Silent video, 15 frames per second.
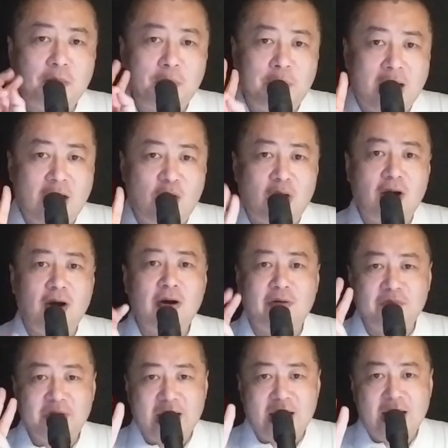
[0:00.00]
power
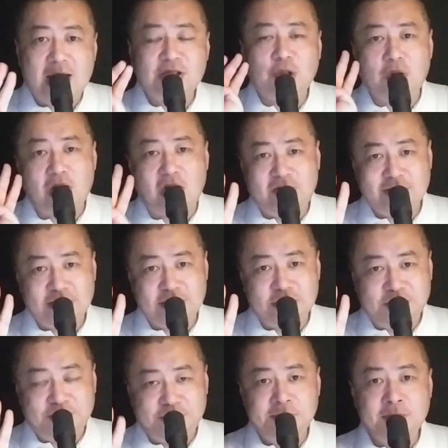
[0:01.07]
of casual conversation.